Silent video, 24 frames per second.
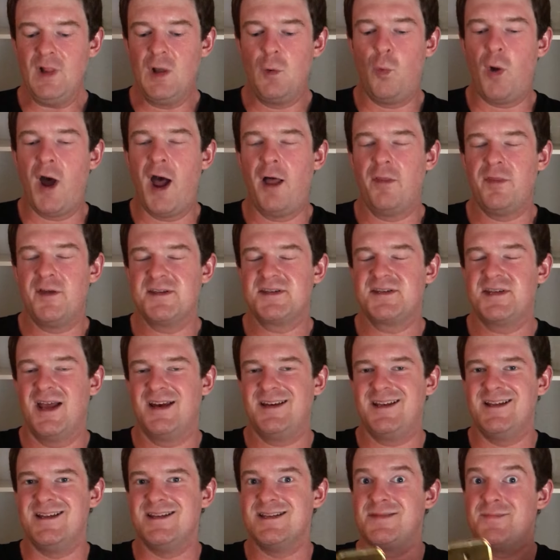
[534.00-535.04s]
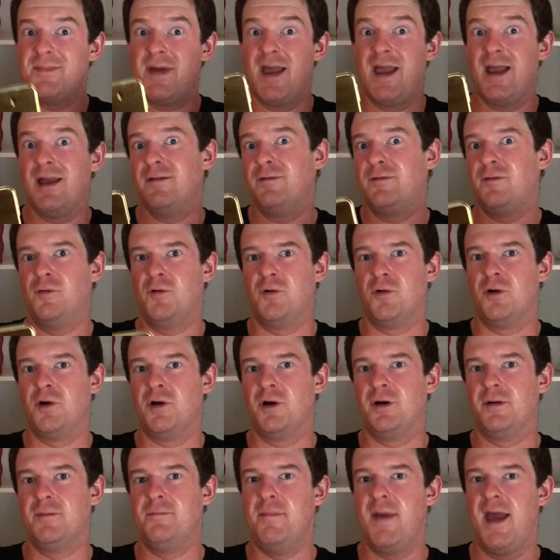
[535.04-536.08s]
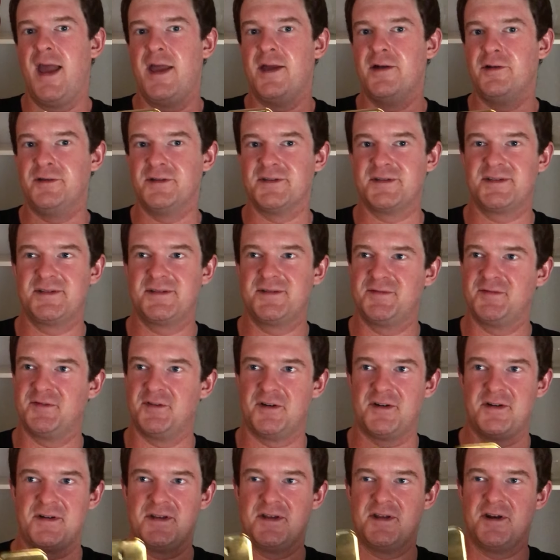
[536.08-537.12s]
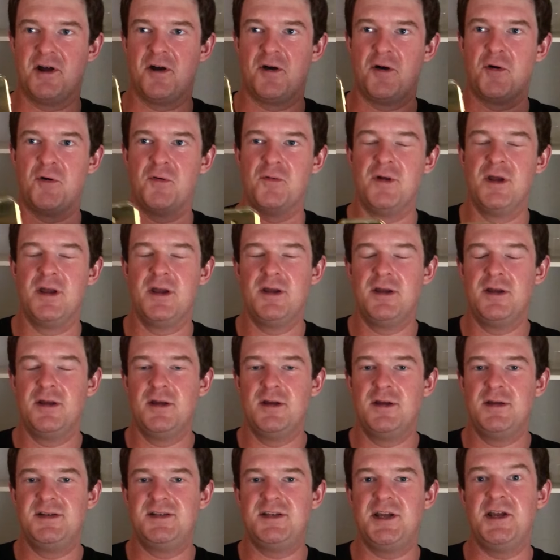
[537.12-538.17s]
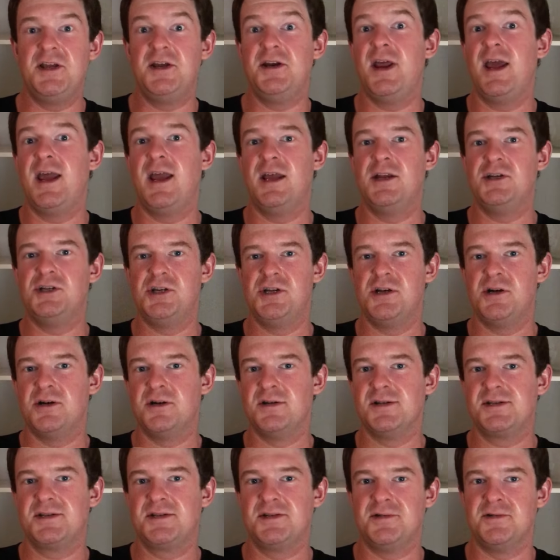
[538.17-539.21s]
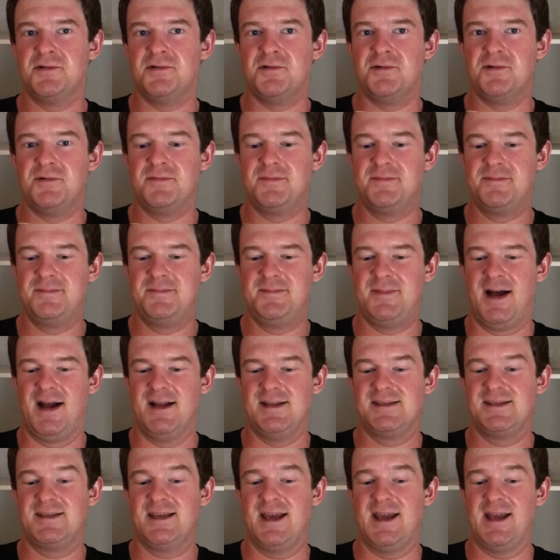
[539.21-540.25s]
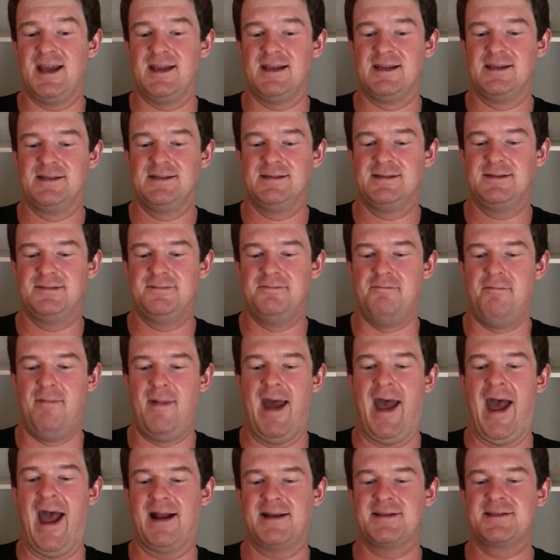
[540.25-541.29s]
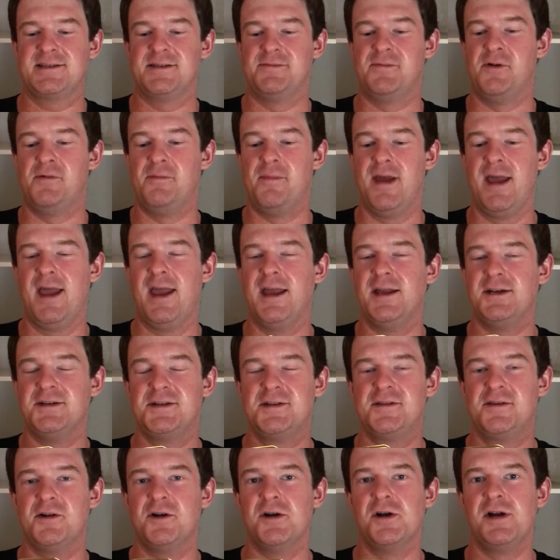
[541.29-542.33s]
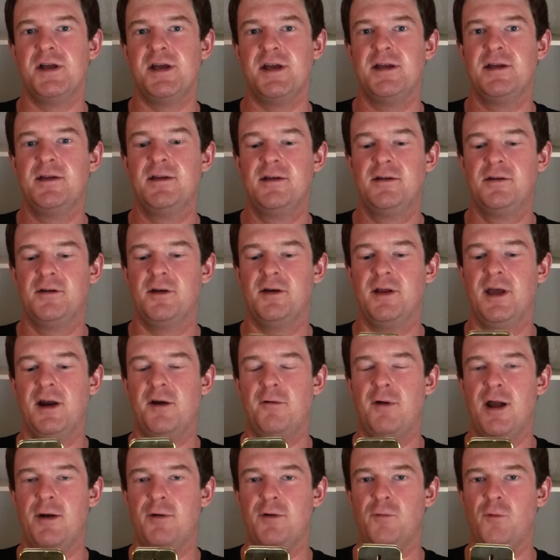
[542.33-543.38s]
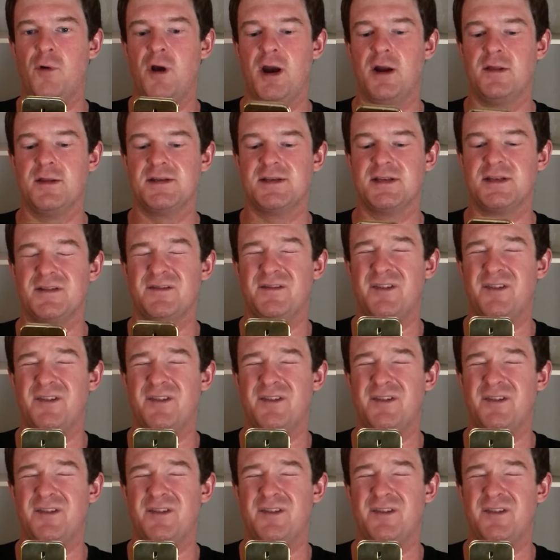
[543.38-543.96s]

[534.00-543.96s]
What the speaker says: while this scent is made for males from, you know, teenage years to, I'd say, maximum age 30, could get away with wearing this. It's